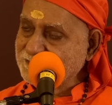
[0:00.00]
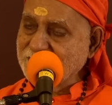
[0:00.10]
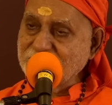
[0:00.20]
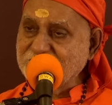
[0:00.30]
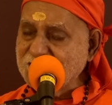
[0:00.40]

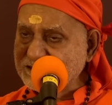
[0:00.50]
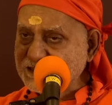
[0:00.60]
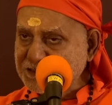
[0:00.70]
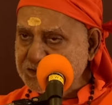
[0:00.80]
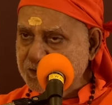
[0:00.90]
The
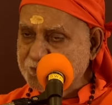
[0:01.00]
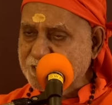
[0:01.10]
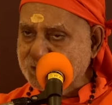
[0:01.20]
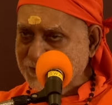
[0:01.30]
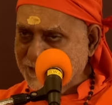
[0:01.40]
intelligence will
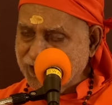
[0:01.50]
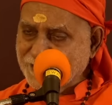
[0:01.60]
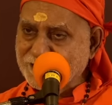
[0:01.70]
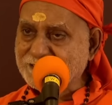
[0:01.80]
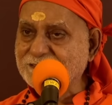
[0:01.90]
become
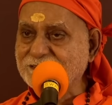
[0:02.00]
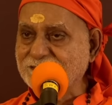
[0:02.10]
clearer.